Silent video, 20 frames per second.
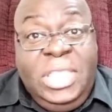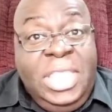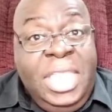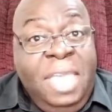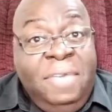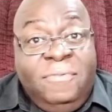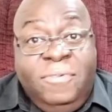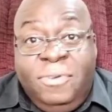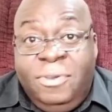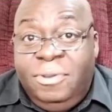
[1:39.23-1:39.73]

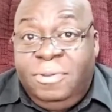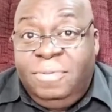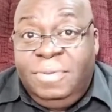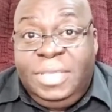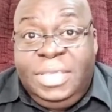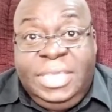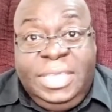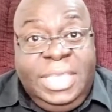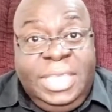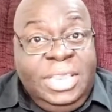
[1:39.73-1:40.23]
Never
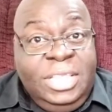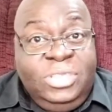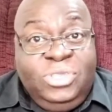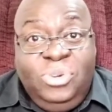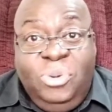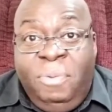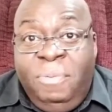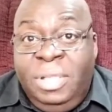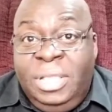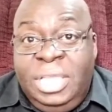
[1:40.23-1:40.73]
get
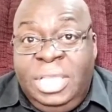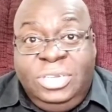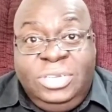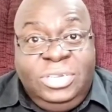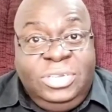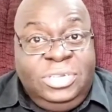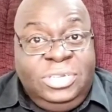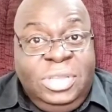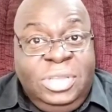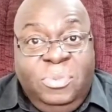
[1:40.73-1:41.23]
into a
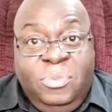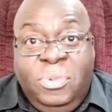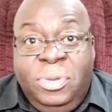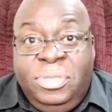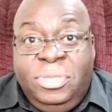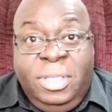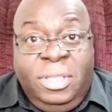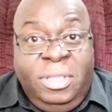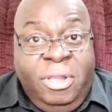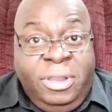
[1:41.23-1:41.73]
relationship
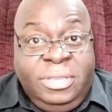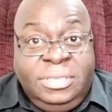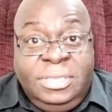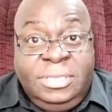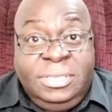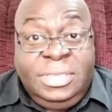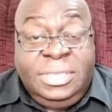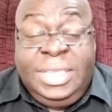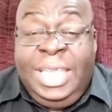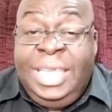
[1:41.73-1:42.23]
with a
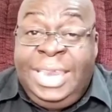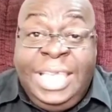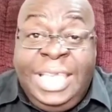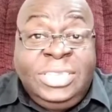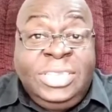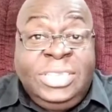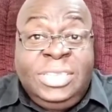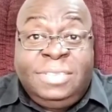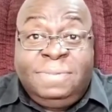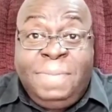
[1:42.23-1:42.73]
narcissist. Now,
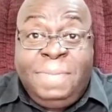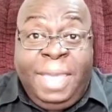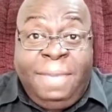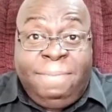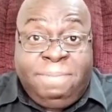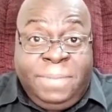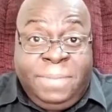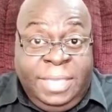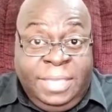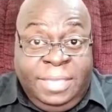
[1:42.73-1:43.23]
that's just my
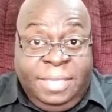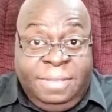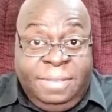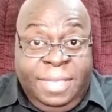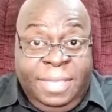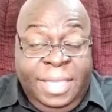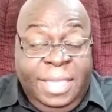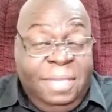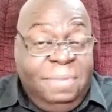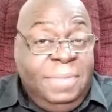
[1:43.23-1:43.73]

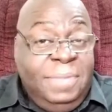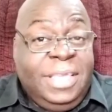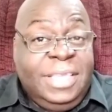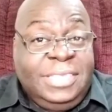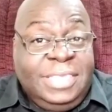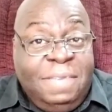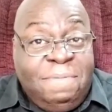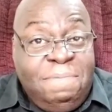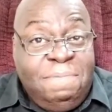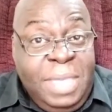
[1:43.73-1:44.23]
opinion
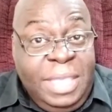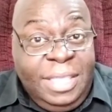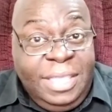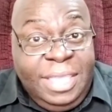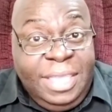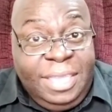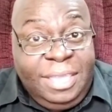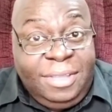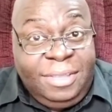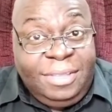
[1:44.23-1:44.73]
because I've
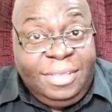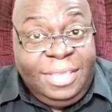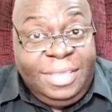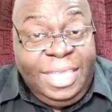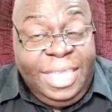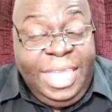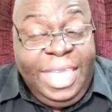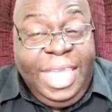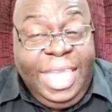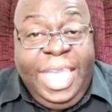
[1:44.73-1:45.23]
been there.
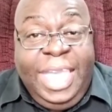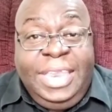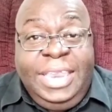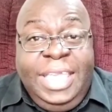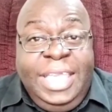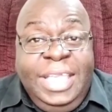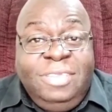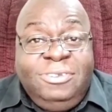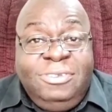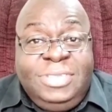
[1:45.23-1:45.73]

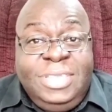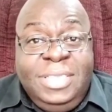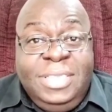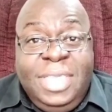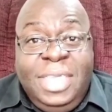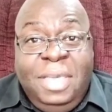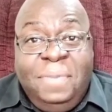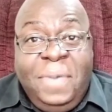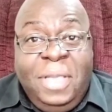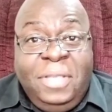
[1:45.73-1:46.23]
And the
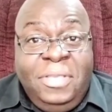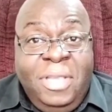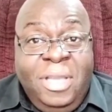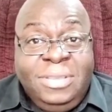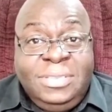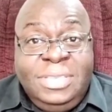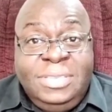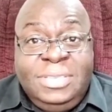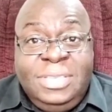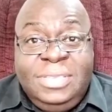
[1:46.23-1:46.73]
interesting thing about
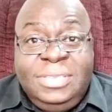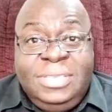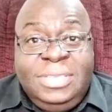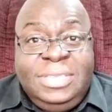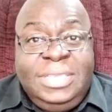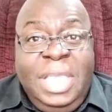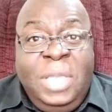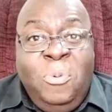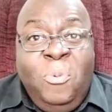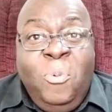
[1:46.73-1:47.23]
narcissists,
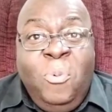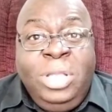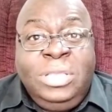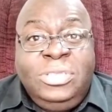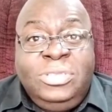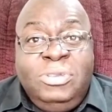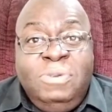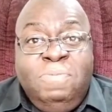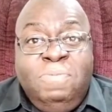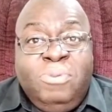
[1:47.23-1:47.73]
they
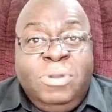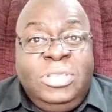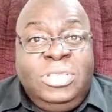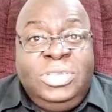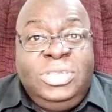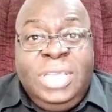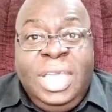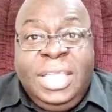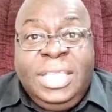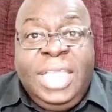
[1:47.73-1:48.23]
want to
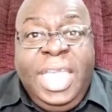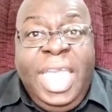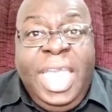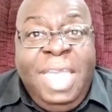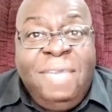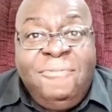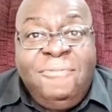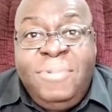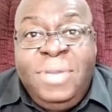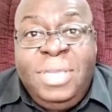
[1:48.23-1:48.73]
project
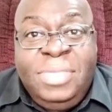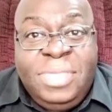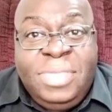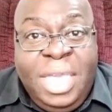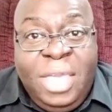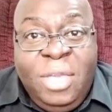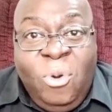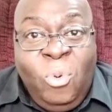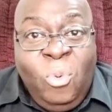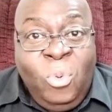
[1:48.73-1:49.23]

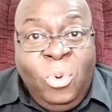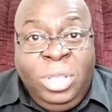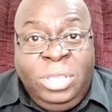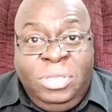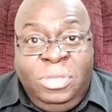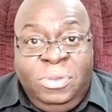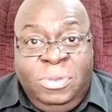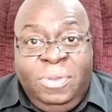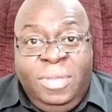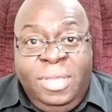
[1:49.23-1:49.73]
everything
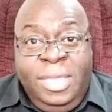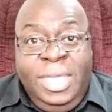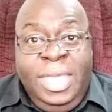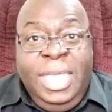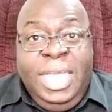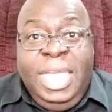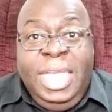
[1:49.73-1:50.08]
on you.